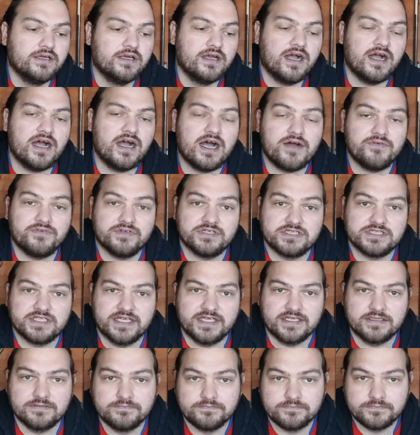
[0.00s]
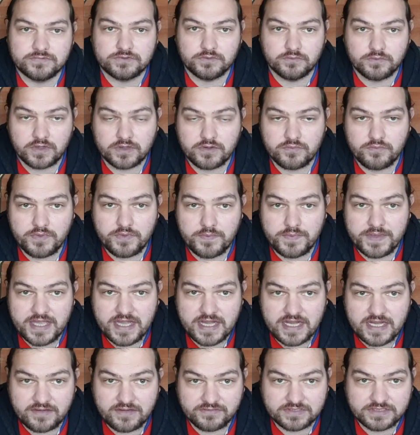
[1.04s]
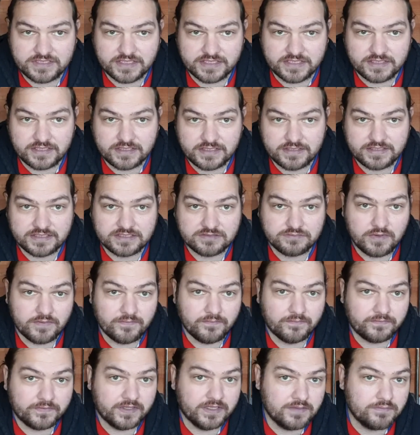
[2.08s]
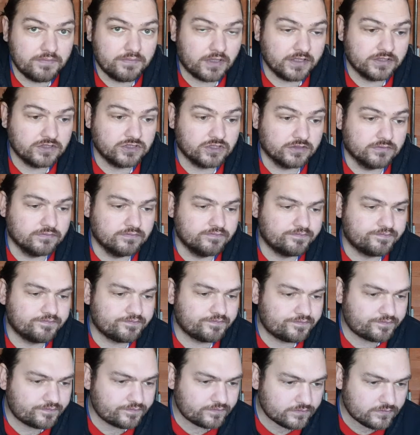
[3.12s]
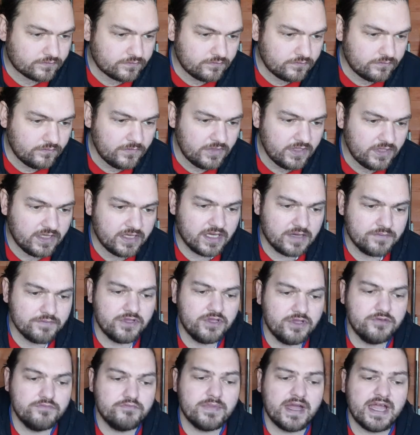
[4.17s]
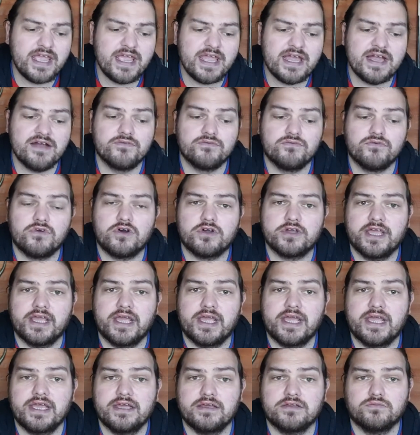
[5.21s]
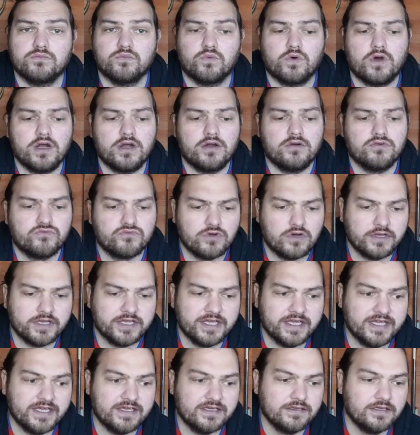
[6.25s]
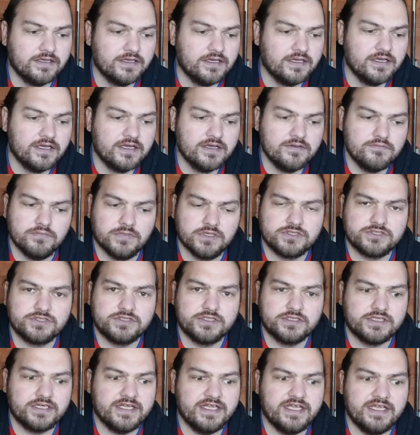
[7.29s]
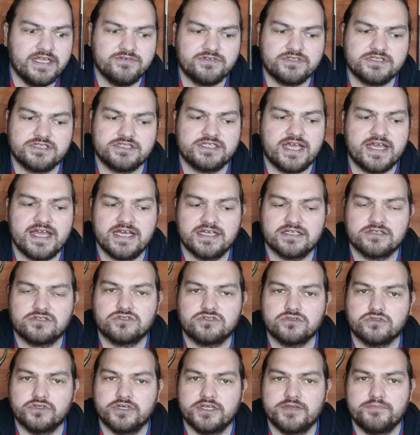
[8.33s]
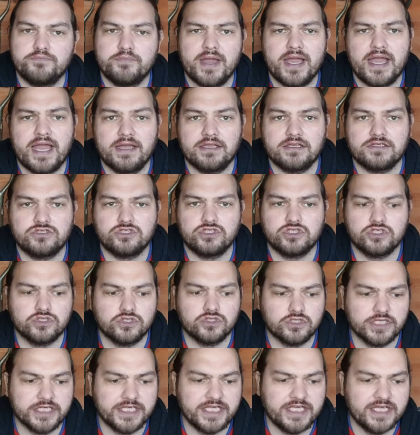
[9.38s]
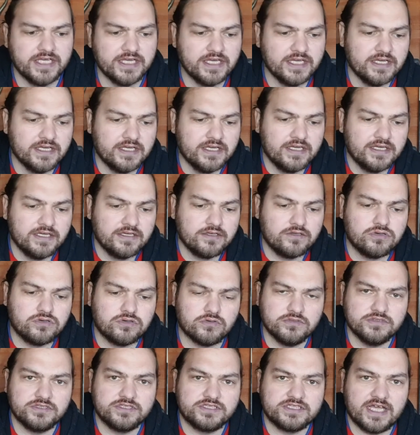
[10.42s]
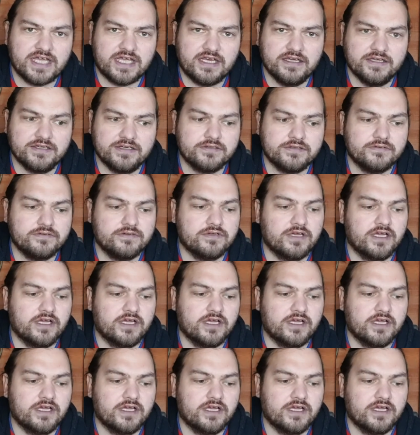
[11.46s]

Harvesting. So what can we be harvesting this month in the polytunnel? You may have rocket, wild rocket, mustard leaves, tatsoi, pak choy, corn salad,